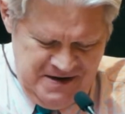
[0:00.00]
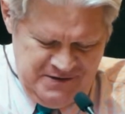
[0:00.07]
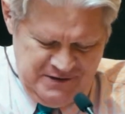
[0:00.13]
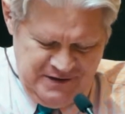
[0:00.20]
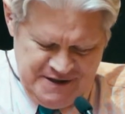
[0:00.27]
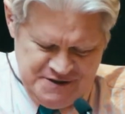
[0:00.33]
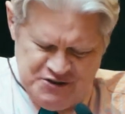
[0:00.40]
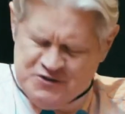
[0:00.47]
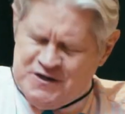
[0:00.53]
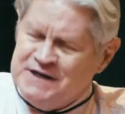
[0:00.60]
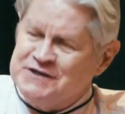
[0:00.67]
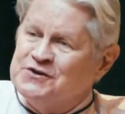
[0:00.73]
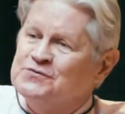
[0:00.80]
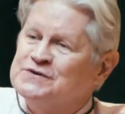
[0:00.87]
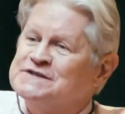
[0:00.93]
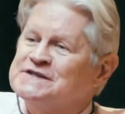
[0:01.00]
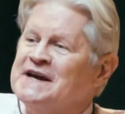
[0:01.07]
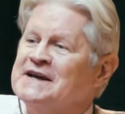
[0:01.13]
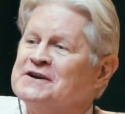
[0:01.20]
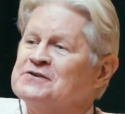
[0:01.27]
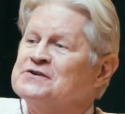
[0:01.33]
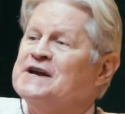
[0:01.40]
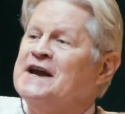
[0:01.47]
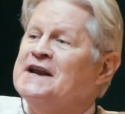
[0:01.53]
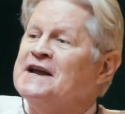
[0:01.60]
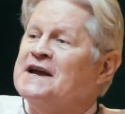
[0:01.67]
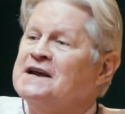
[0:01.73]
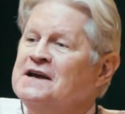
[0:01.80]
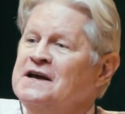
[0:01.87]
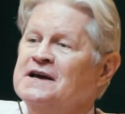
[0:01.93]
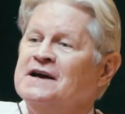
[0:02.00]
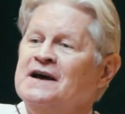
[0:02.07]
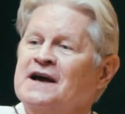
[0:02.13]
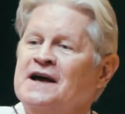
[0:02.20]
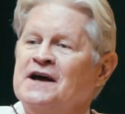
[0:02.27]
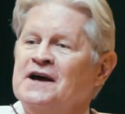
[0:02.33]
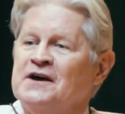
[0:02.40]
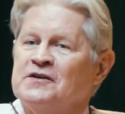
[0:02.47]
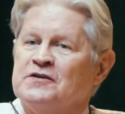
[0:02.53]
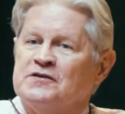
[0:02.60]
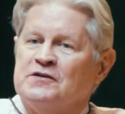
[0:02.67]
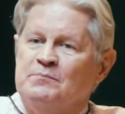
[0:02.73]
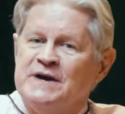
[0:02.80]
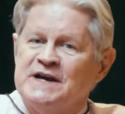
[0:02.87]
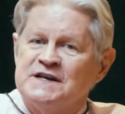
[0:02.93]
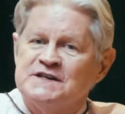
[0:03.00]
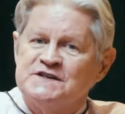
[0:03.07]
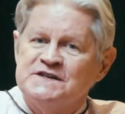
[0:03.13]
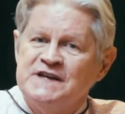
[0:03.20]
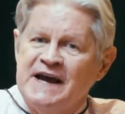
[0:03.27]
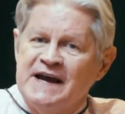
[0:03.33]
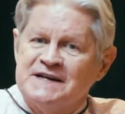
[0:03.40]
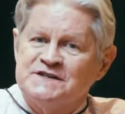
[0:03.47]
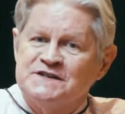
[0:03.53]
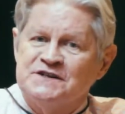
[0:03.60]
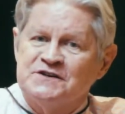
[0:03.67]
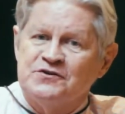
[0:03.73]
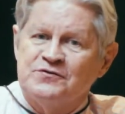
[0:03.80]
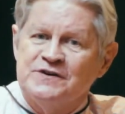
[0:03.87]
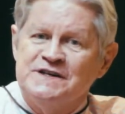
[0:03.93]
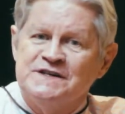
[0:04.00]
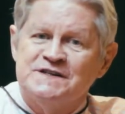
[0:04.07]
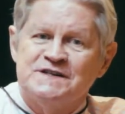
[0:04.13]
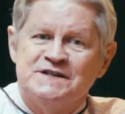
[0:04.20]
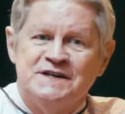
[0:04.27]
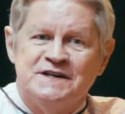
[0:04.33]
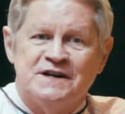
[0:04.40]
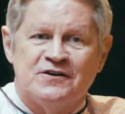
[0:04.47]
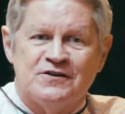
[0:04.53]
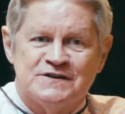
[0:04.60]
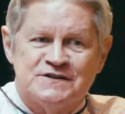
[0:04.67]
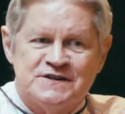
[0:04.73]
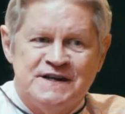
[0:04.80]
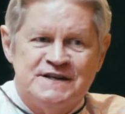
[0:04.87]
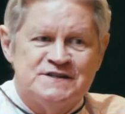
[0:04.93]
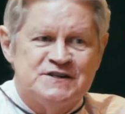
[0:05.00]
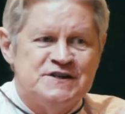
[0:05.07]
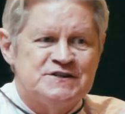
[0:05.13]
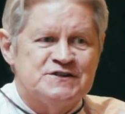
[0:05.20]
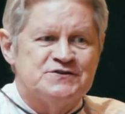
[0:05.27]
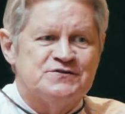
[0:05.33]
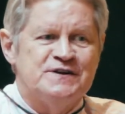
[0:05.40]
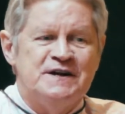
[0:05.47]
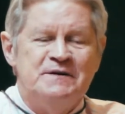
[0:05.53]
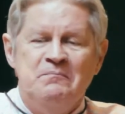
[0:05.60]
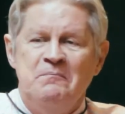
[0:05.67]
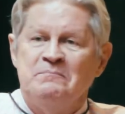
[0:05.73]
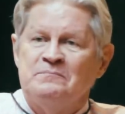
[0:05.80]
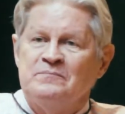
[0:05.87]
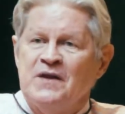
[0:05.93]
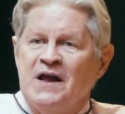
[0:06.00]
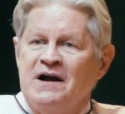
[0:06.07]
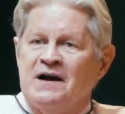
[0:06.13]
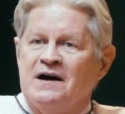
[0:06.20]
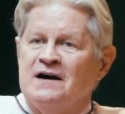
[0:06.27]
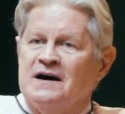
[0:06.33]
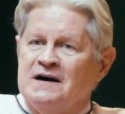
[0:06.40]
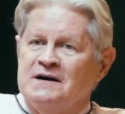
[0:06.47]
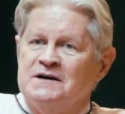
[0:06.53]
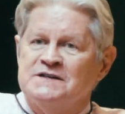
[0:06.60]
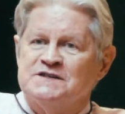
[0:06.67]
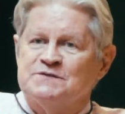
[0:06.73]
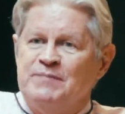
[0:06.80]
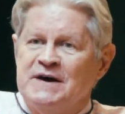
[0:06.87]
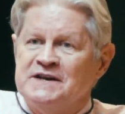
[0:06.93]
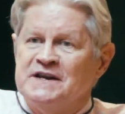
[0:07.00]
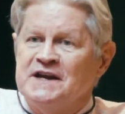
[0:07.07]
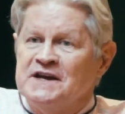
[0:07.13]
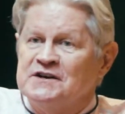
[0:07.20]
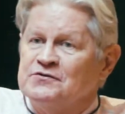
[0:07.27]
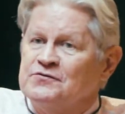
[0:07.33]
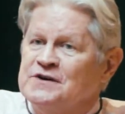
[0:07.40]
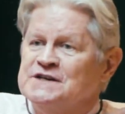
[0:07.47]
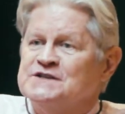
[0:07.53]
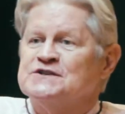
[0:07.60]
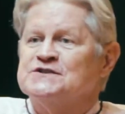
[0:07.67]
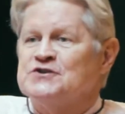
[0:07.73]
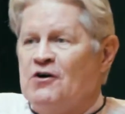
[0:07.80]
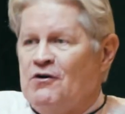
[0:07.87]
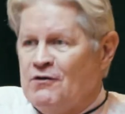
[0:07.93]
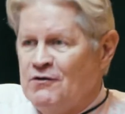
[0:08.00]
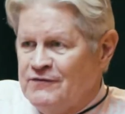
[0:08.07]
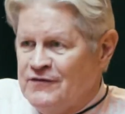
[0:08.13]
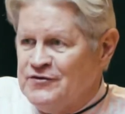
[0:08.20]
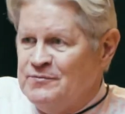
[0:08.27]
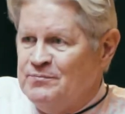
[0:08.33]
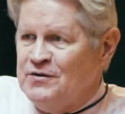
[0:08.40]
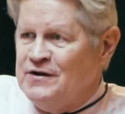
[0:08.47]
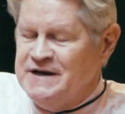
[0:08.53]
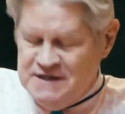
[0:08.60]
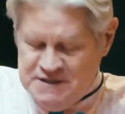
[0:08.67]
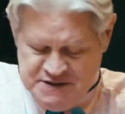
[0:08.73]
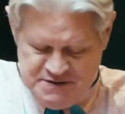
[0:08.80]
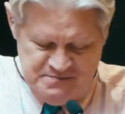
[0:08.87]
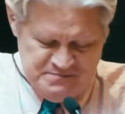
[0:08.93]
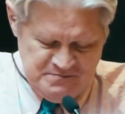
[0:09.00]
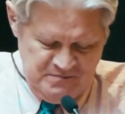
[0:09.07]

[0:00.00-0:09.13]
The legislature was entertaining the biggest tax increase in our state's history, spending increases all over the place.